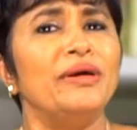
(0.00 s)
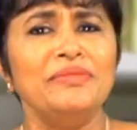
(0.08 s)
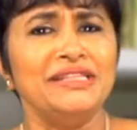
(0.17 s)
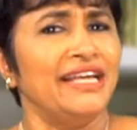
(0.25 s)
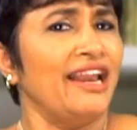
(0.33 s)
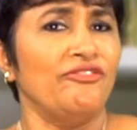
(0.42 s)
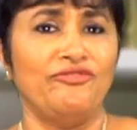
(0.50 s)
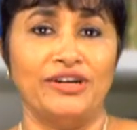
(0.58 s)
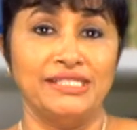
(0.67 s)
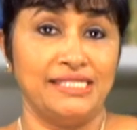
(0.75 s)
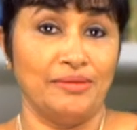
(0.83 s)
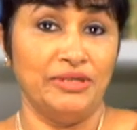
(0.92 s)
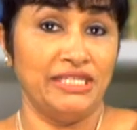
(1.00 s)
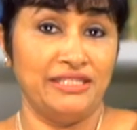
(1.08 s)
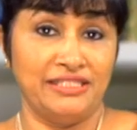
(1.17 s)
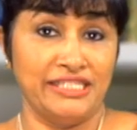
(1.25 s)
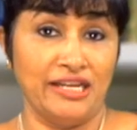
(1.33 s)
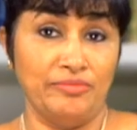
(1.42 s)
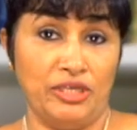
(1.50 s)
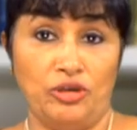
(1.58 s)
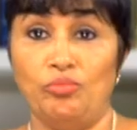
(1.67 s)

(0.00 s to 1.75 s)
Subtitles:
Maybe they'll have fun someday, they tell me,